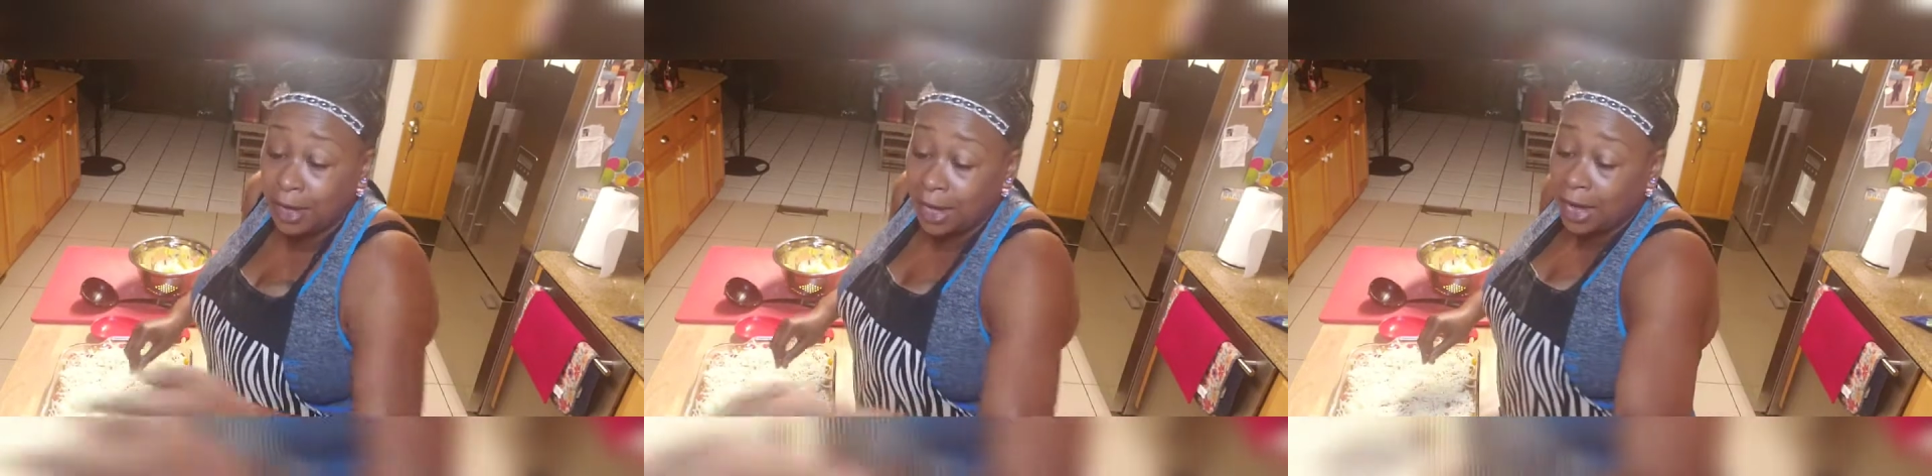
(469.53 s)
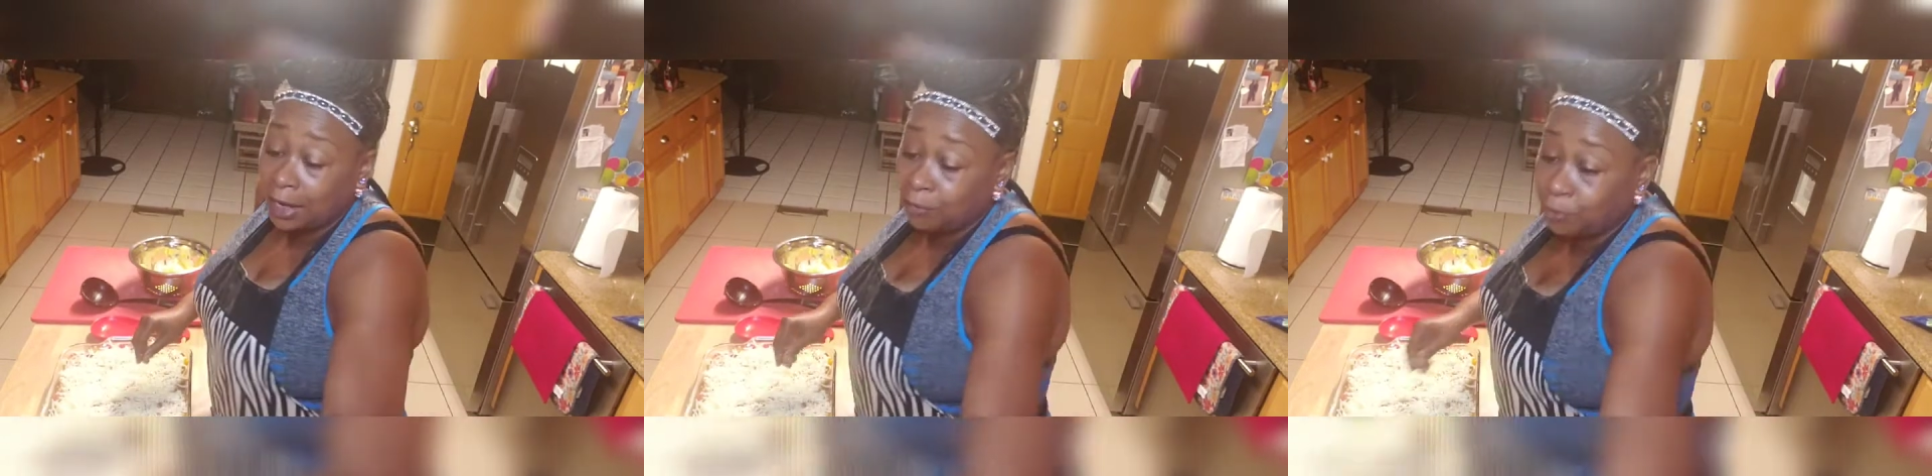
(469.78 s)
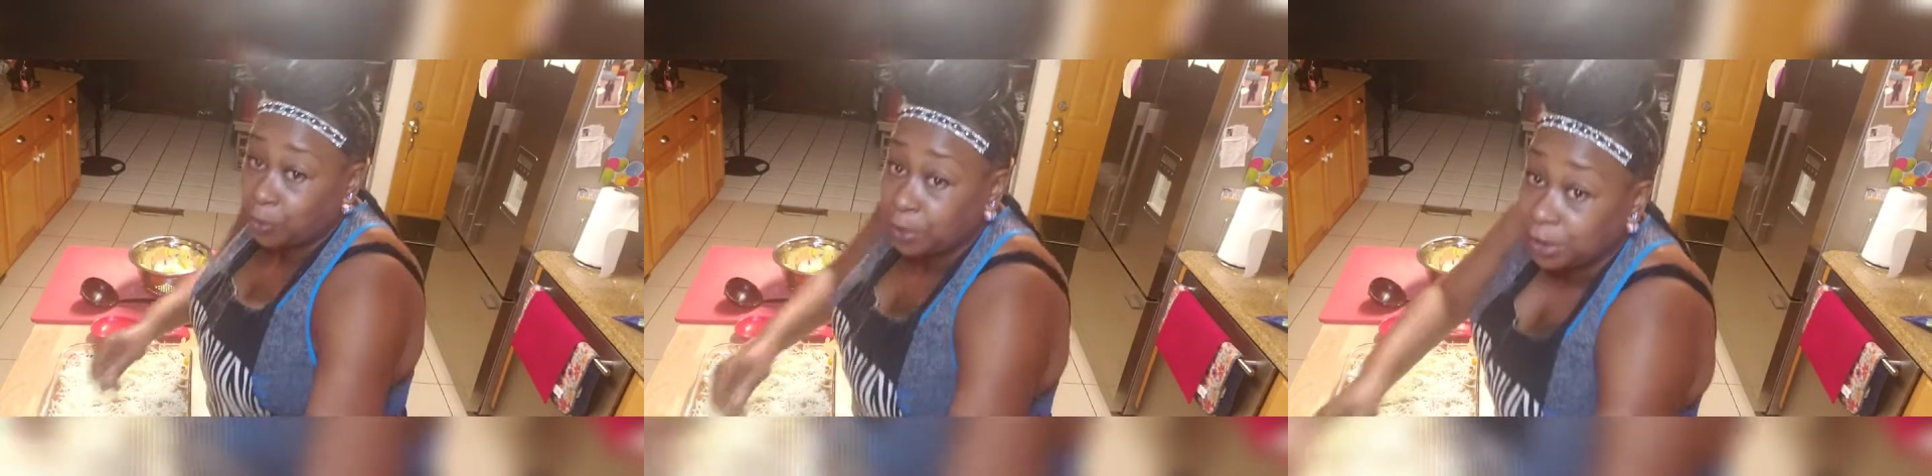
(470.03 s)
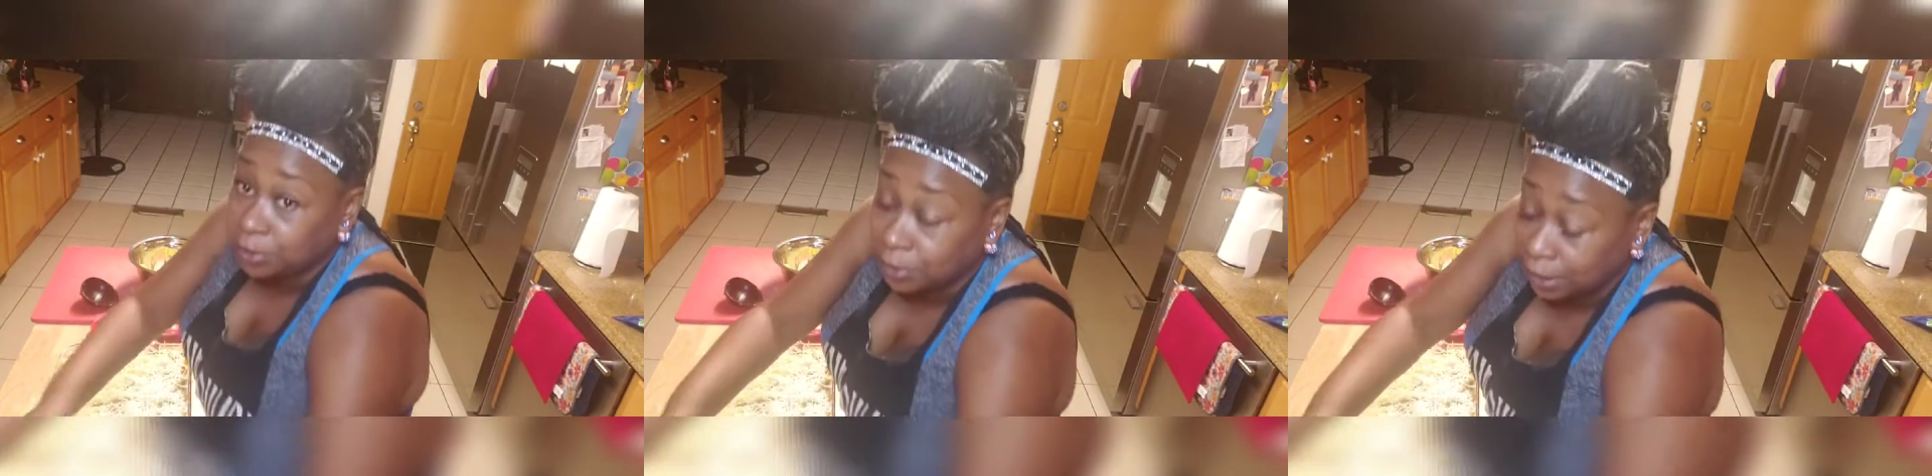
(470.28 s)
I could
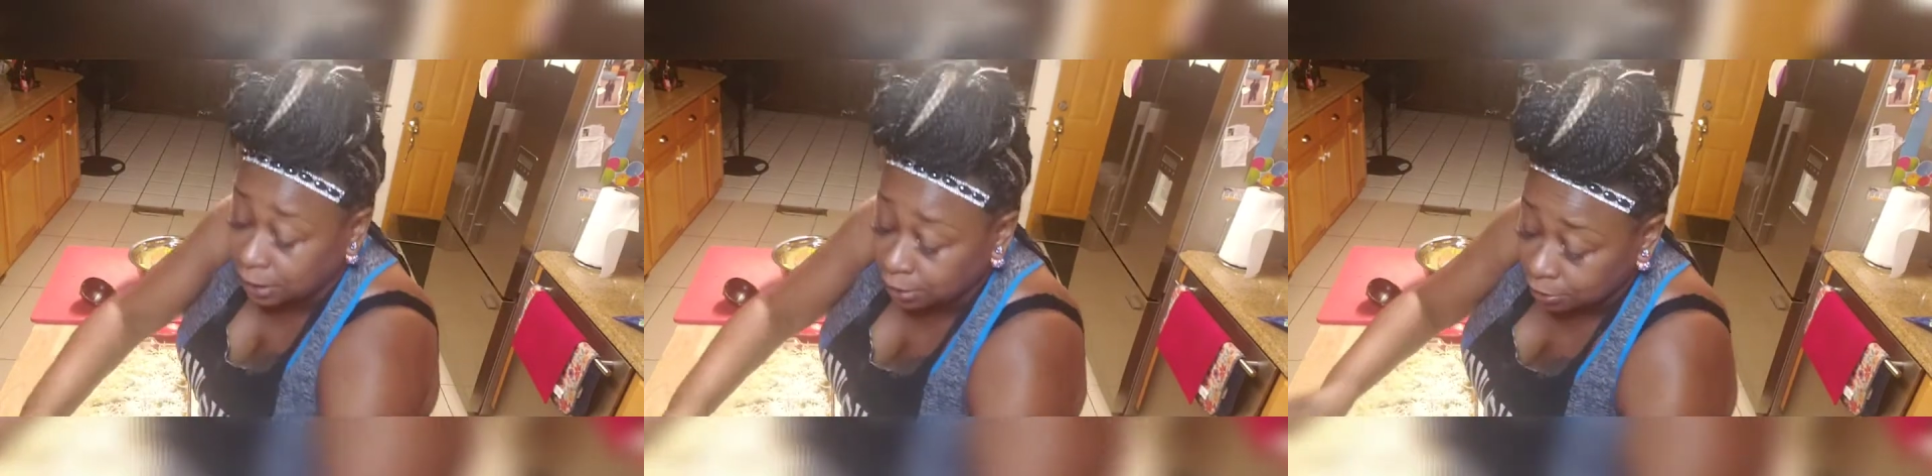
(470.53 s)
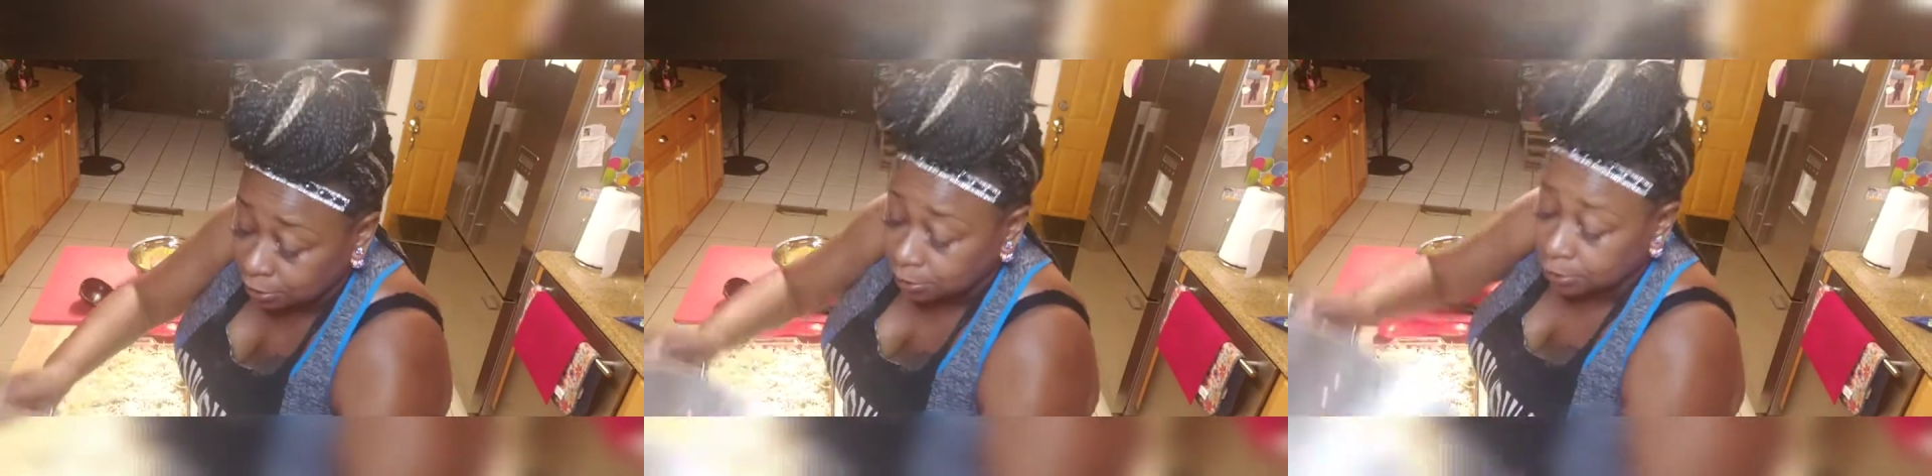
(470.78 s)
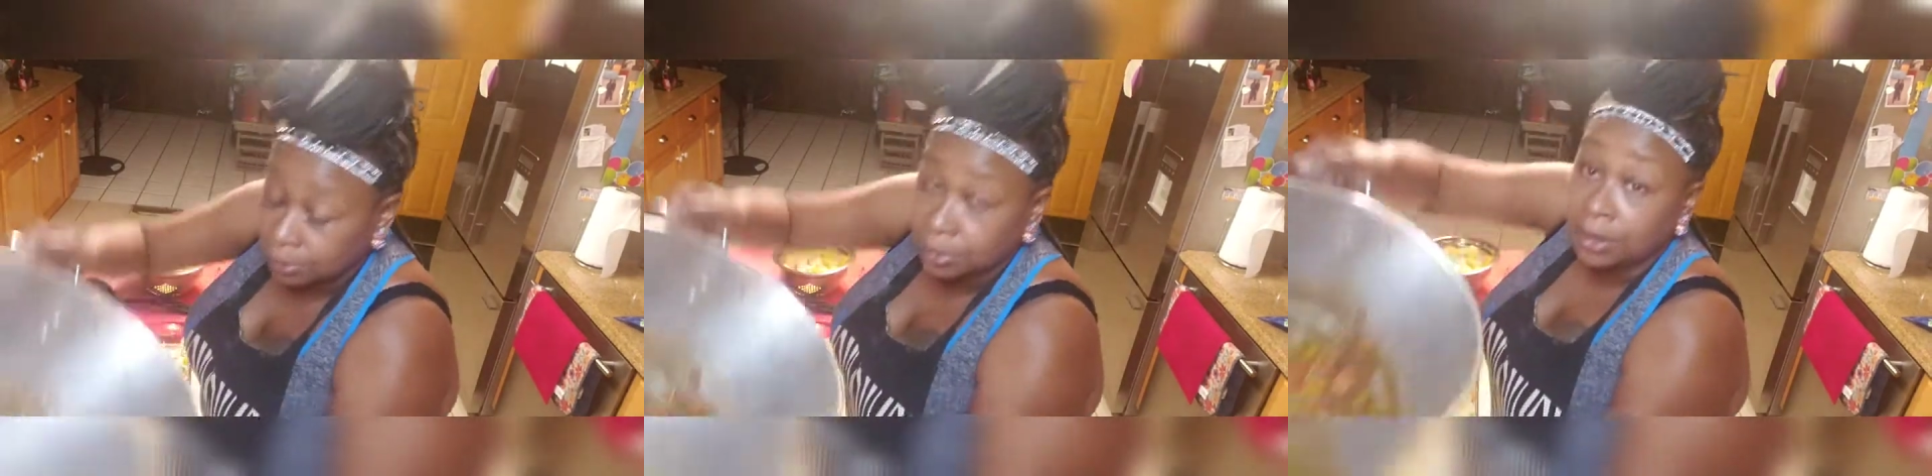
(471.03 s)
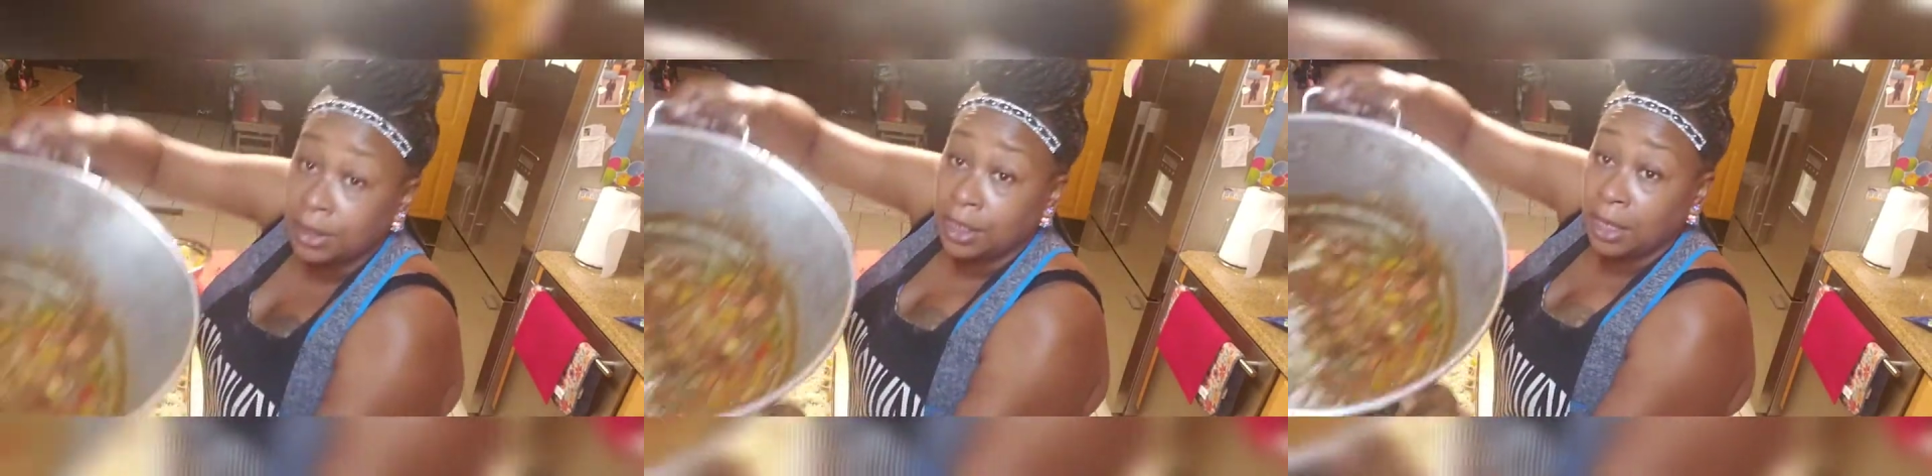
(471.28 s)
freeze this
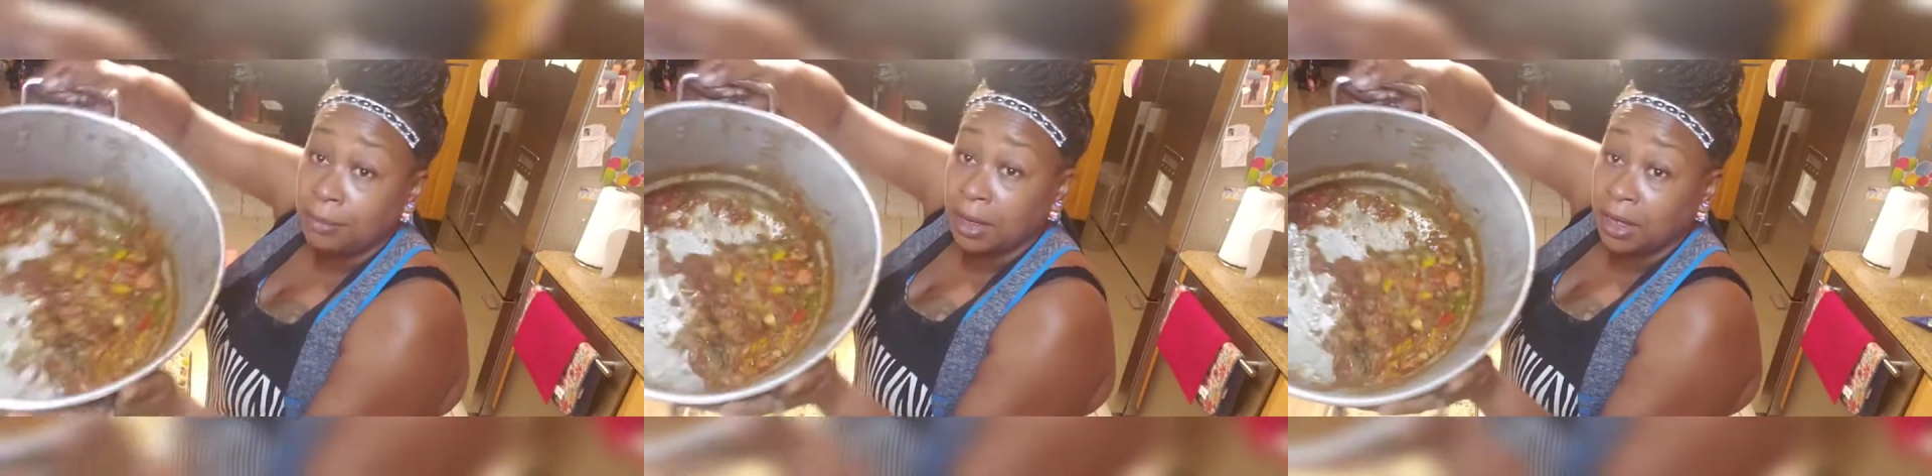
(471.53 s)
and